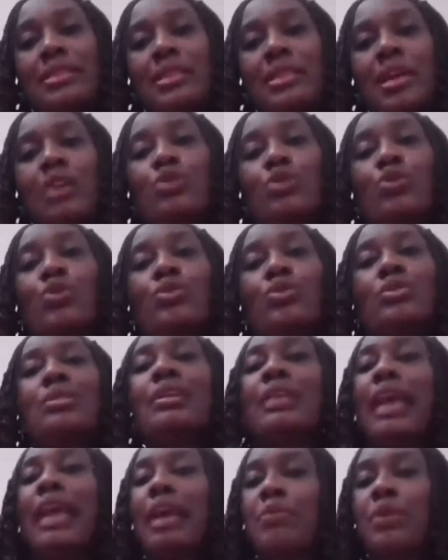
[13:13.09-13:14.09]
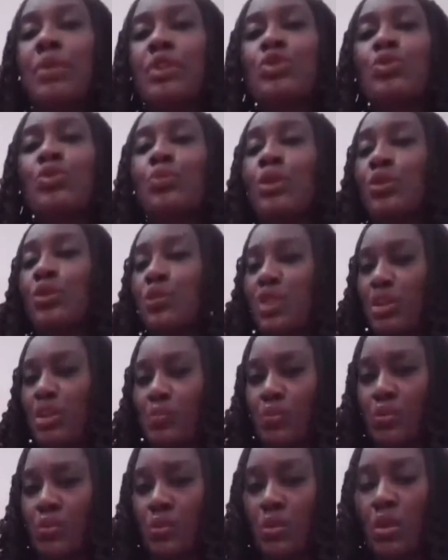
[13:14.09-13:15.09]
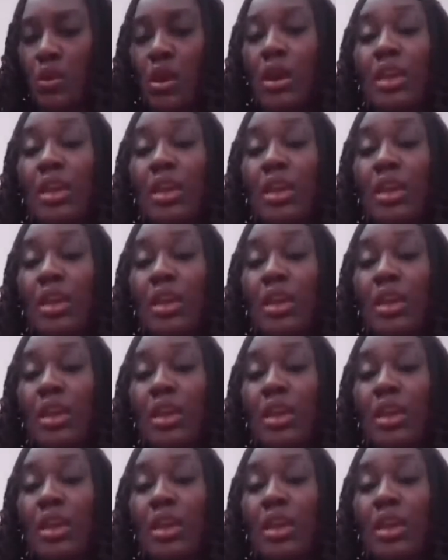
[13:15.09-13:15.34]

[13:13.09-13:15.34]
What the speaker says: child goes to the library to borrow a book.